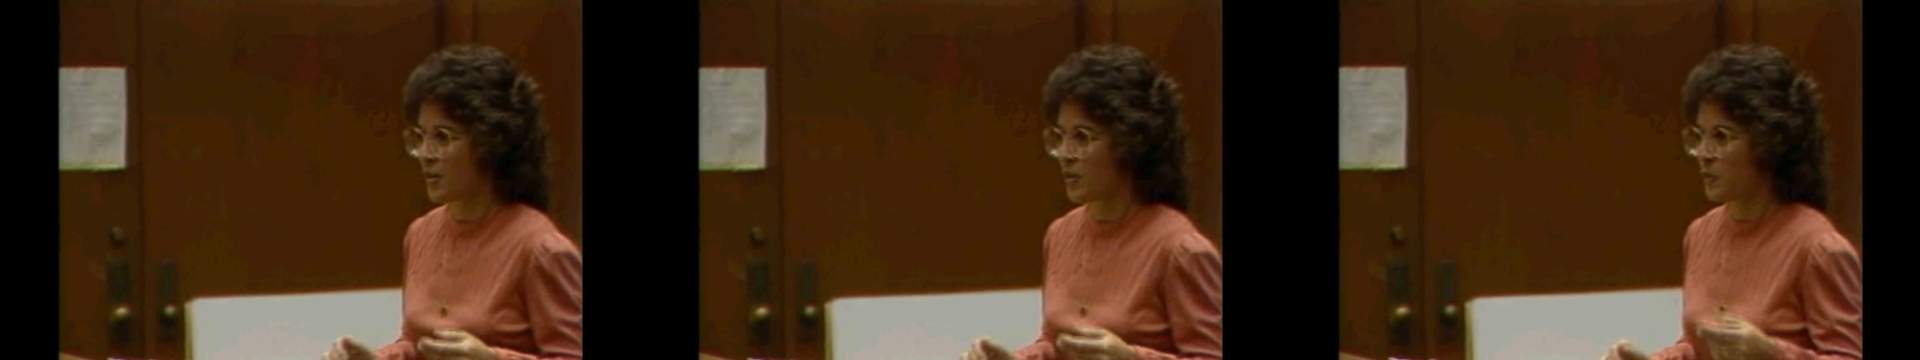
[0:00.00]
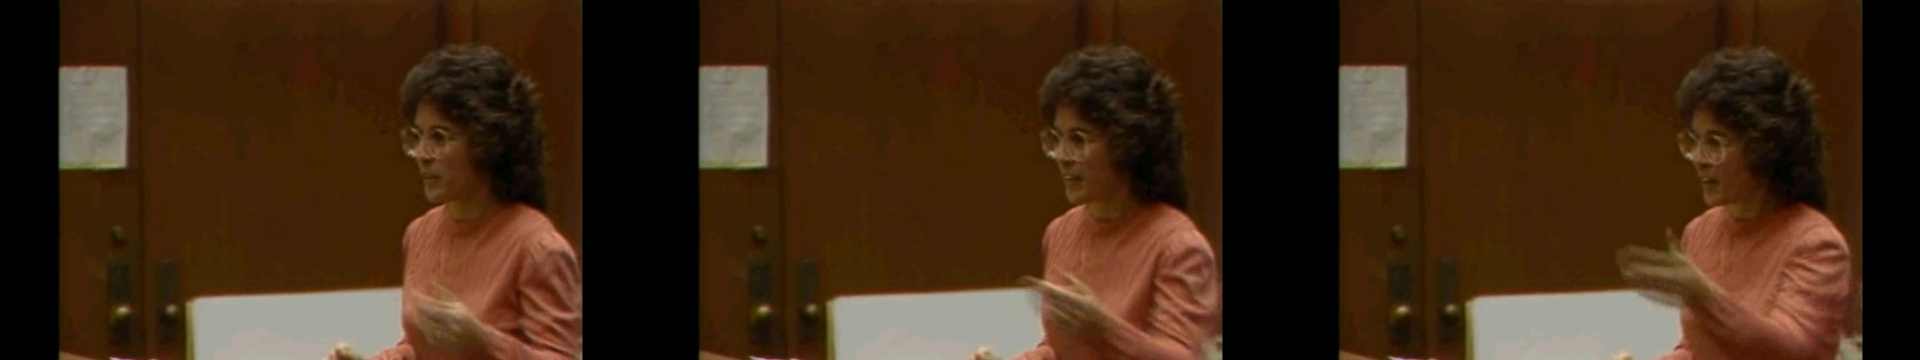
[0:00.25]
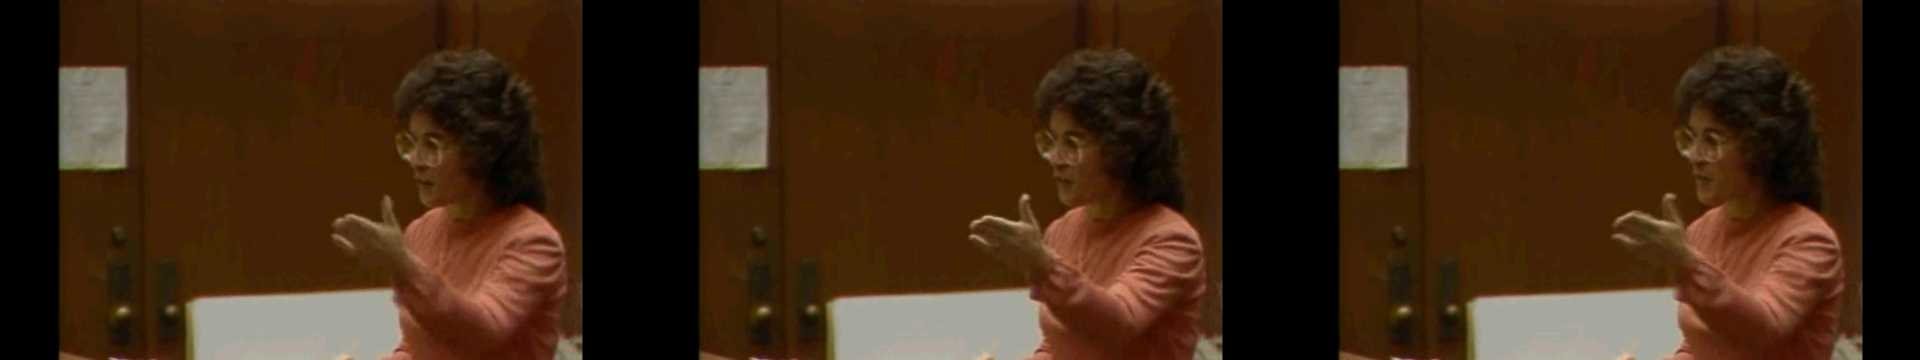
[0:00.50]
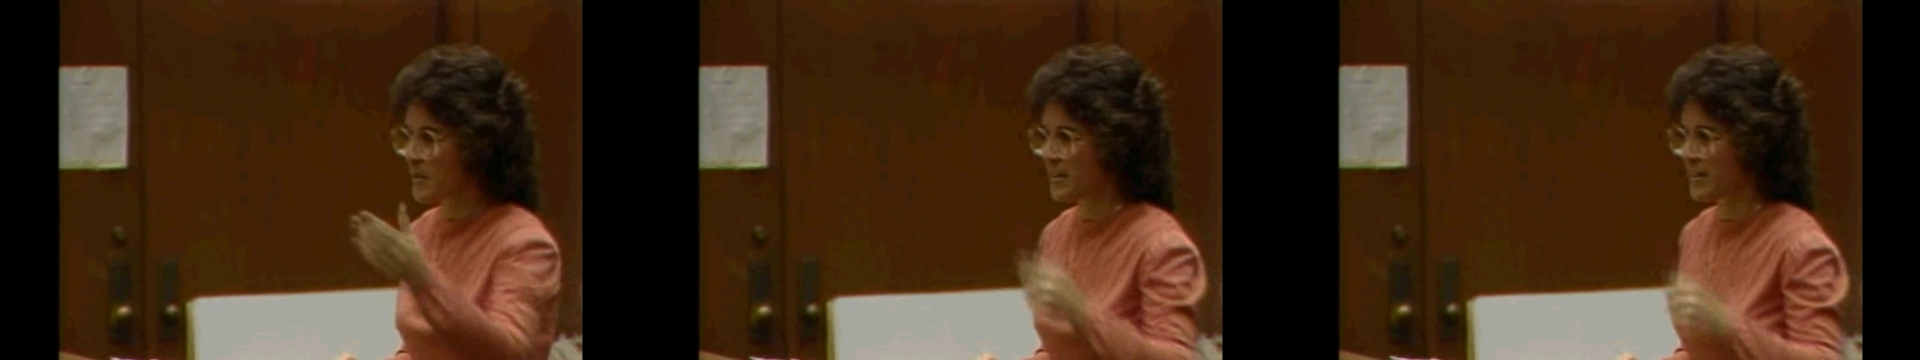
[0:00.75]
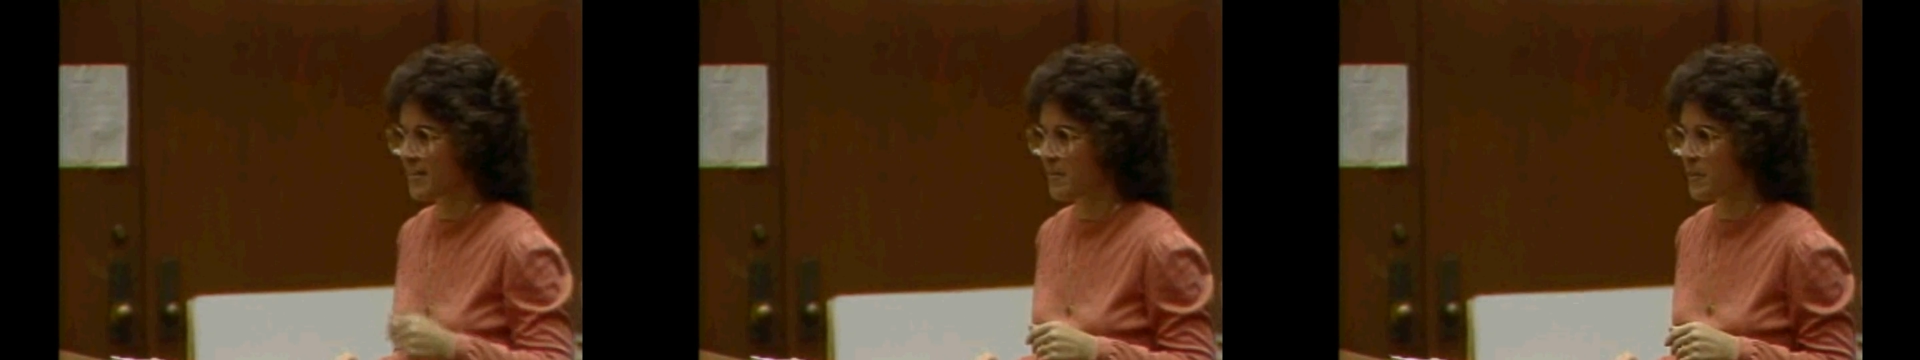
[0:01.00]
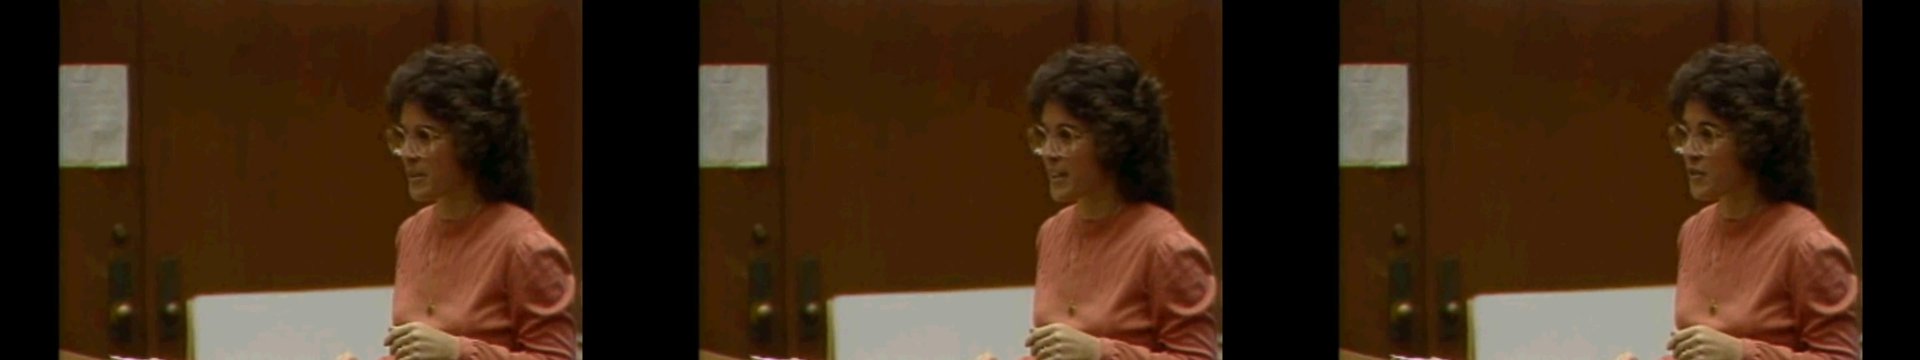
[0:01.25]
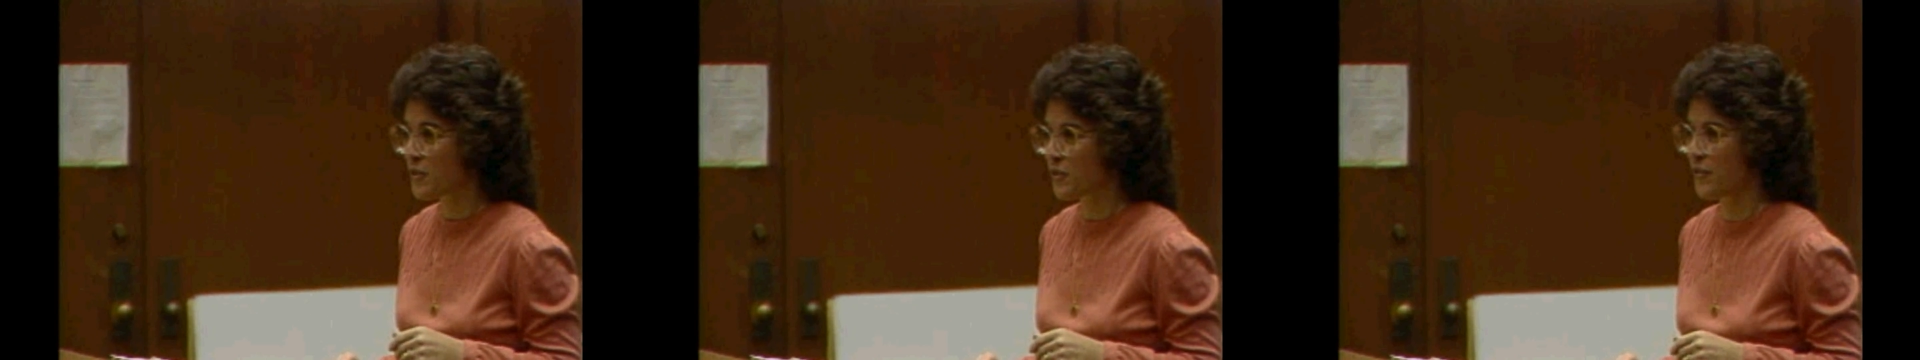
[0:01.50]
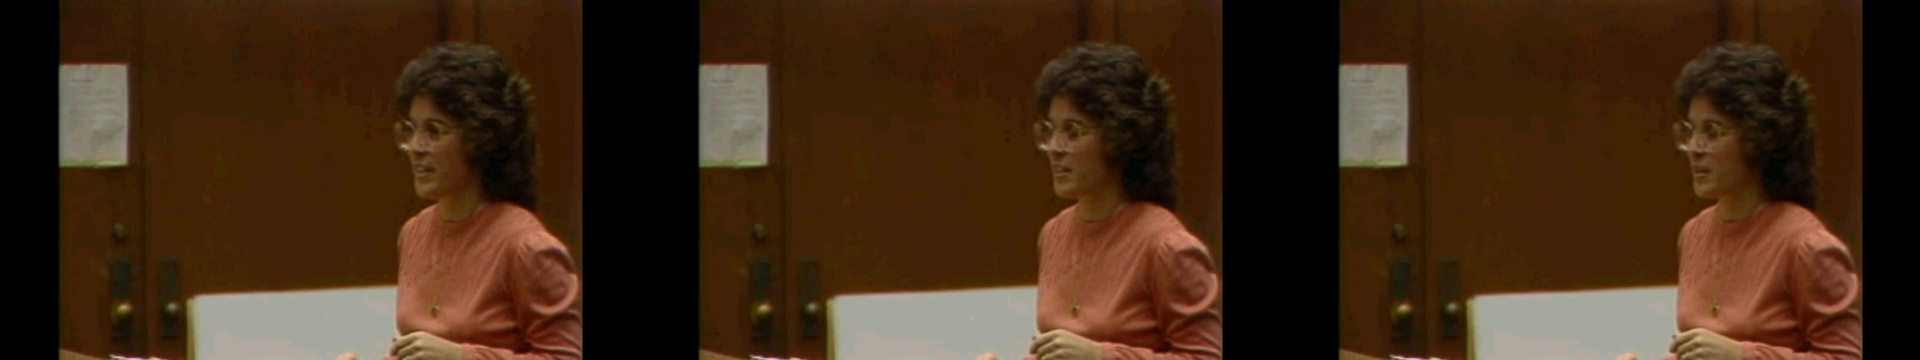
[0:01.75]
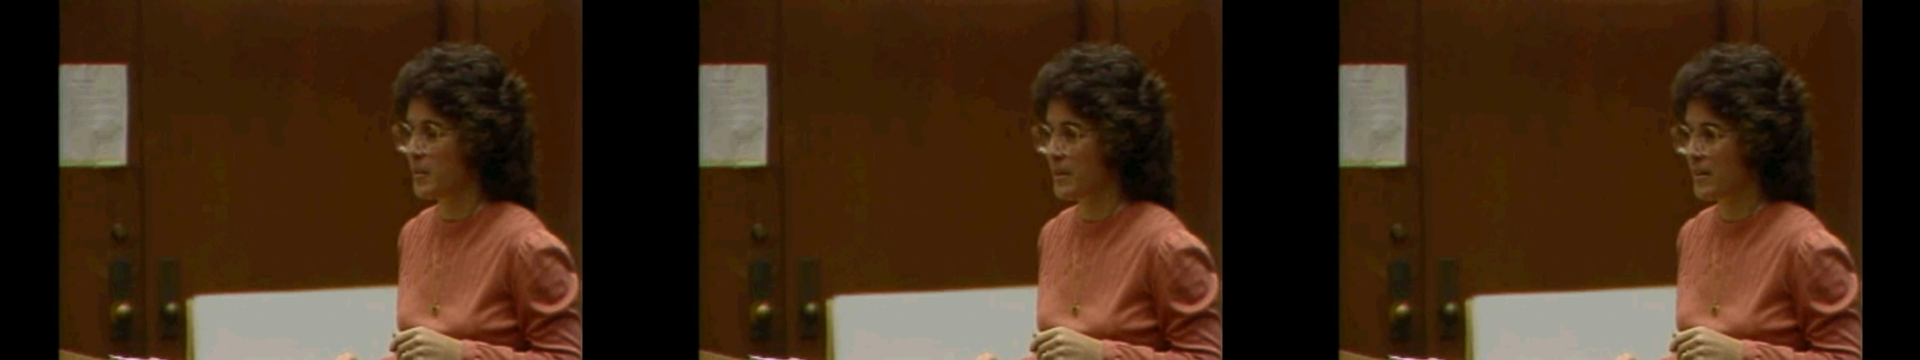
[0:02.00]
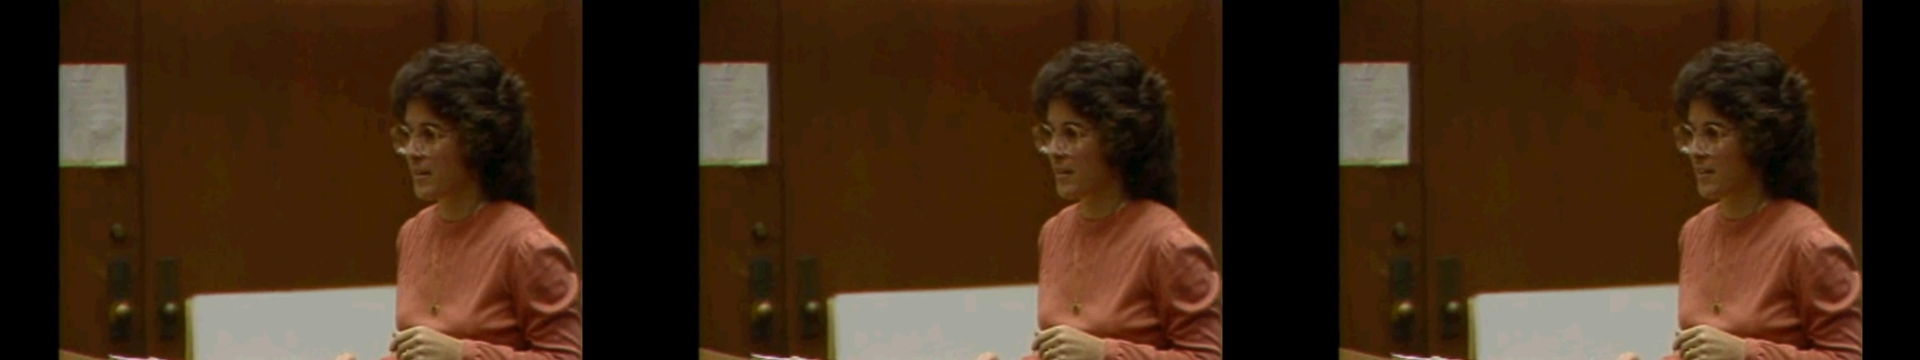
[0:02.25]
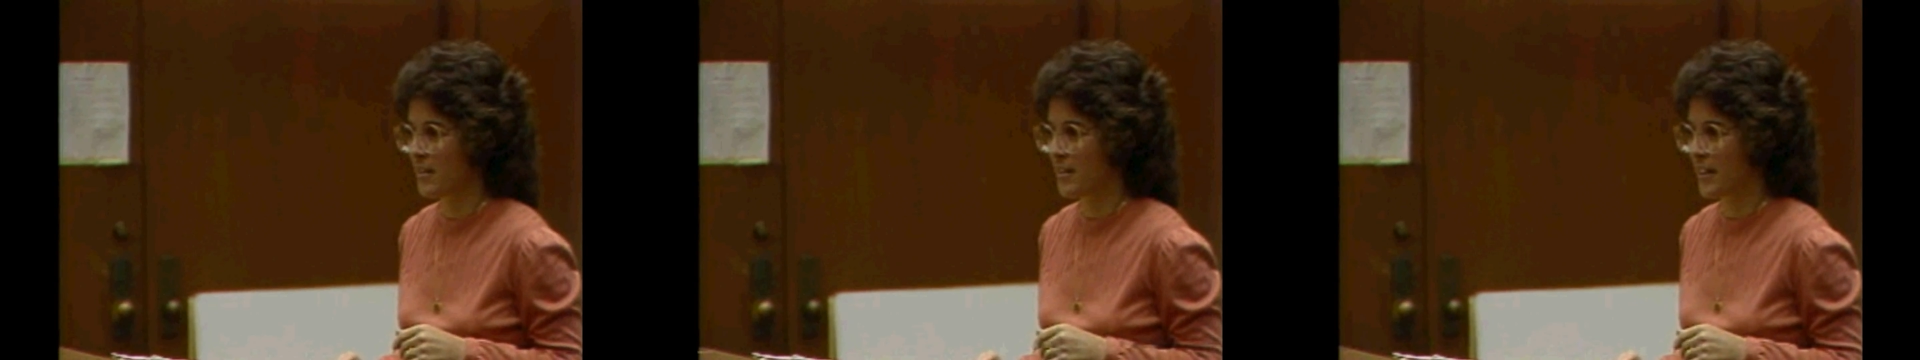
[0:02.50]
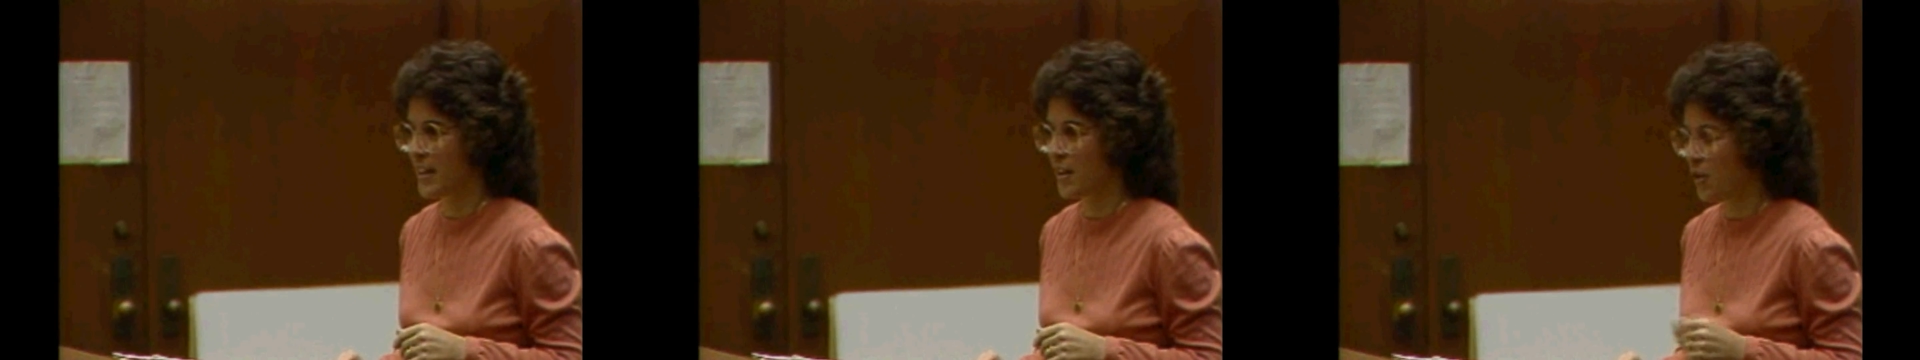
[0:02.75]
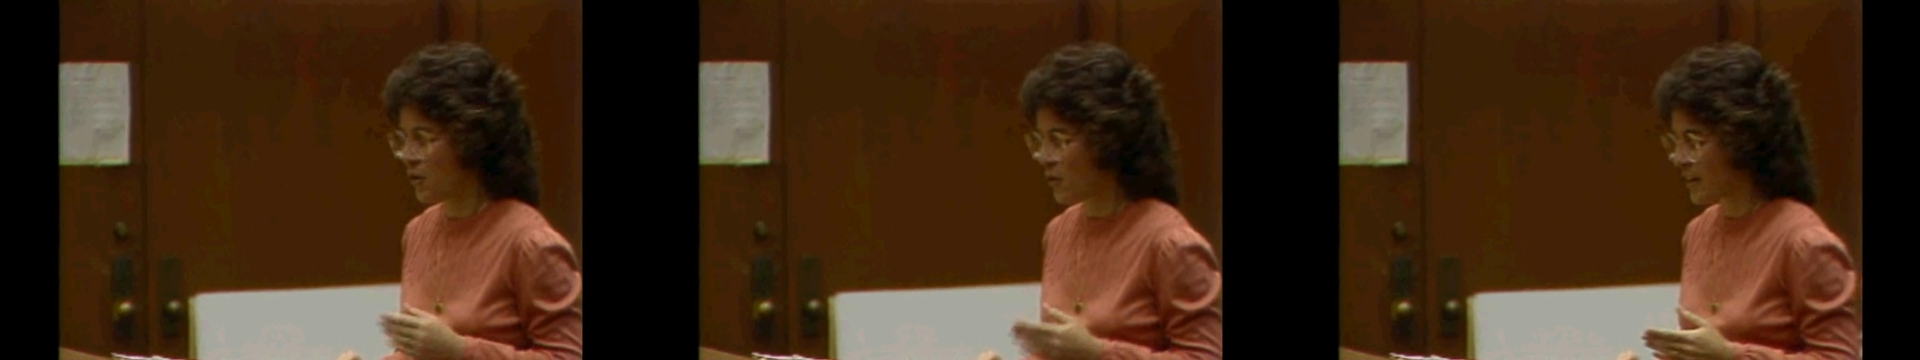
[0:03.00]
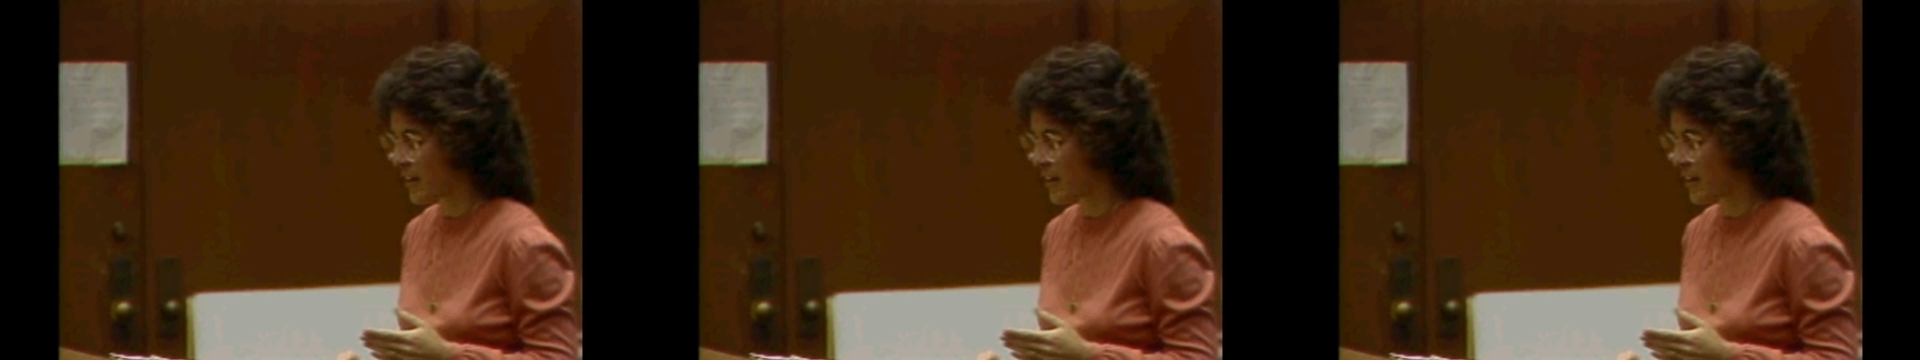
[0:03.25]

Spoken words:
we'll hear from this potential victim in court.